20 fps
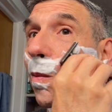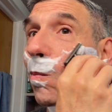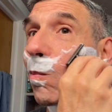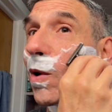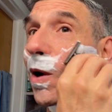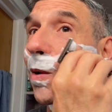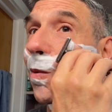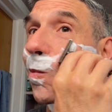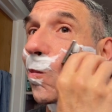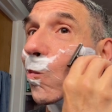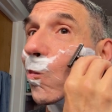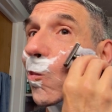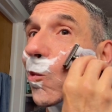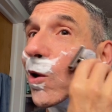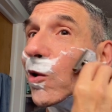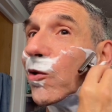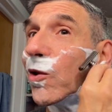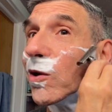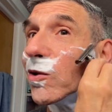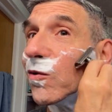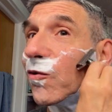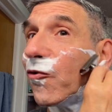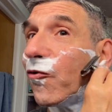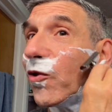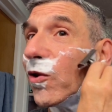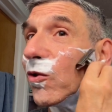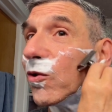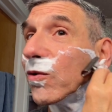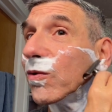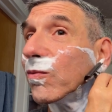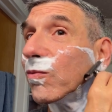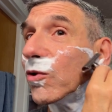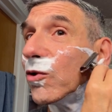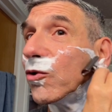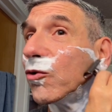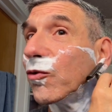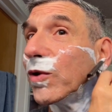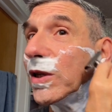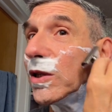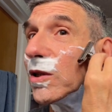But it doesn't feel
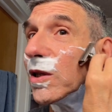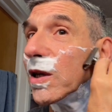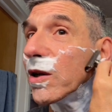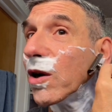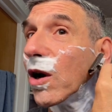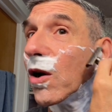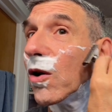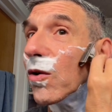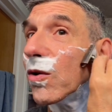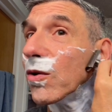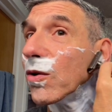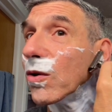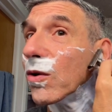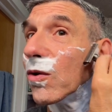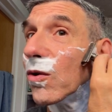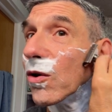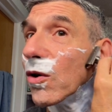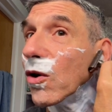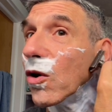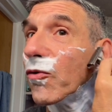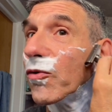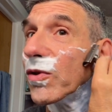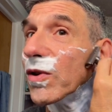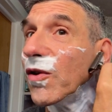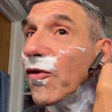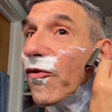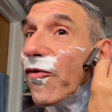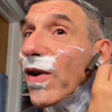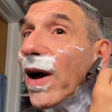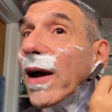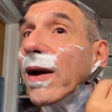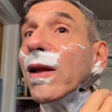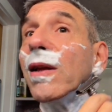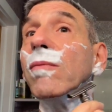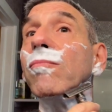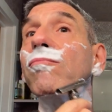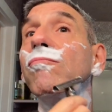greasy at all or overly fatty.